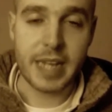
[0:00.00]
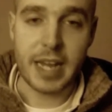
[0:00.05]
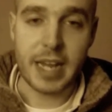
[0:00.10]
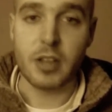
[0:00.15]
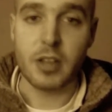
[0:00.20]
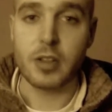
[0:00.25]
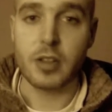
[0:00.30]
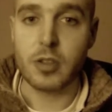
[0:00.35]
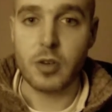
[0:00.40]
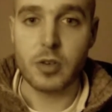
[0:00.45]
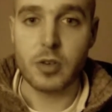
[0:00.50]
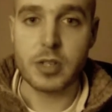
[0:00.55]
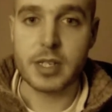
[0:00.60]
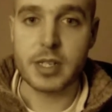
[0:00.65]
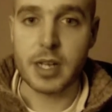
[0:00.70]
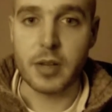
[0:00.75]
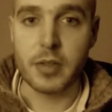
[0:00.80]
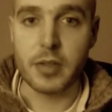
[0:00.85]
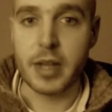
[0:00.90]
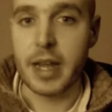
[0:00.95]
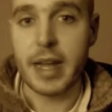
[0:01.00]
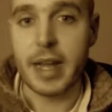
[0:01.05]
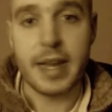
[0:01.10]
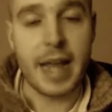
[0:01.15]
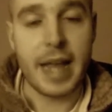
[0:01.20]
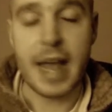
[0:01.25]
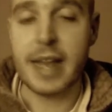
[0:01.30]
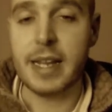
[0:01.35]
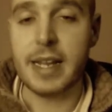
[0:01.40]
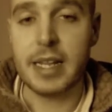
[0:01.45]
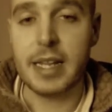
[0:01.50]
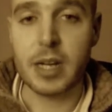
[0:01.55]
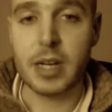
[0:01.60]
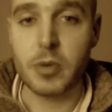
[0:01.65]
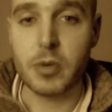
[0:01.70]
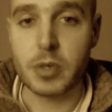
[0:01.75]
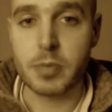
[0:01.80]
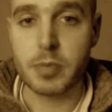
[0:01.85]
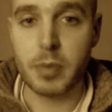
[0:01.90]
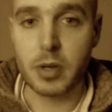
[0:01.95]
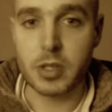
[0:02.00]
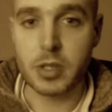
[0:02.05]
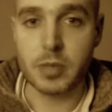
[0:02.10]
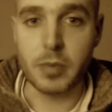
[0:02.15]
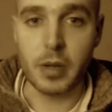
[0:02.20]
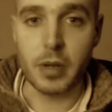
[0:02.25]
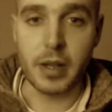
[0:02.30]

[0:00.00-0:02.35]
your thoughts down there in any language possible,